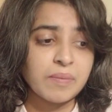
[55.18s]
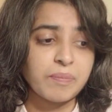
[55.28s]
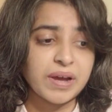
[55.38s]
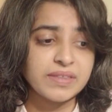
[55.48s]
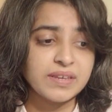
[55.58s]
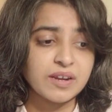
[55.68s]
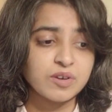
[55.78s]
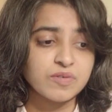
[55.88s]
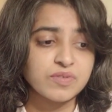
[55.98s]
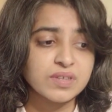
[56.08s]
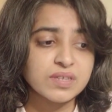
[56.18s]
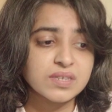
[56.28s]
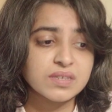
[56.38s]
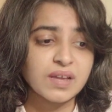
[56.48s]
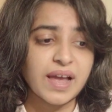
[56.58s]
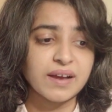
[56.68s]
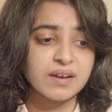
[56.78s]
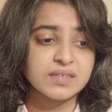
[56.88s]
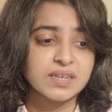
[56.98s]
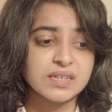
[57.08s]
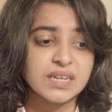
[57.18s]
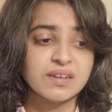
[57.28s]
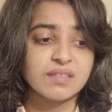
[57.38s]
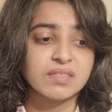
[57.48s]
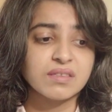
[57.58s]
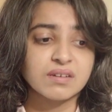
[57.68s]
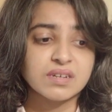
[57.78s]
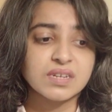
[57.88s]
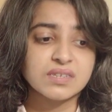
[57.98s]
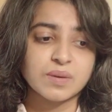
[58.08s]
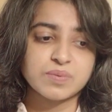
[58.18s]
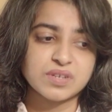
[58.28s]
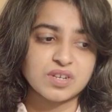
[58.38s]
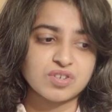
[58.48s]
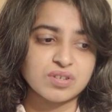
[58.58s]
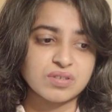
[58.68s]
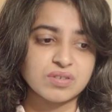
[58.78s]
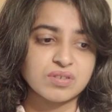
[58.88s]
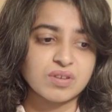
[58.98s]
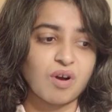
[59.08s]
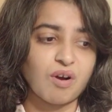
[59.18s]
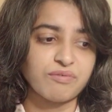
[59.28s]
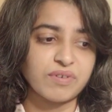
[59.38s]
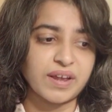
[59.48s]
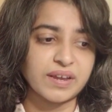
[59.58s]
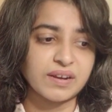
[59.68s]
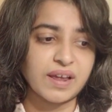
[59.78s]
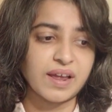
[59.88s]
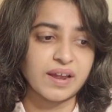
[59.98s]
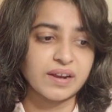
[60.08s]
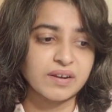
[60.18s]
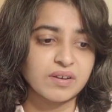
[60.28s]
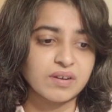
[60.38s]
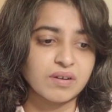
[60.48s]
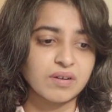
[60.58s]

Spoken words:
By the end of this, the hackers had taken 30 substations offline and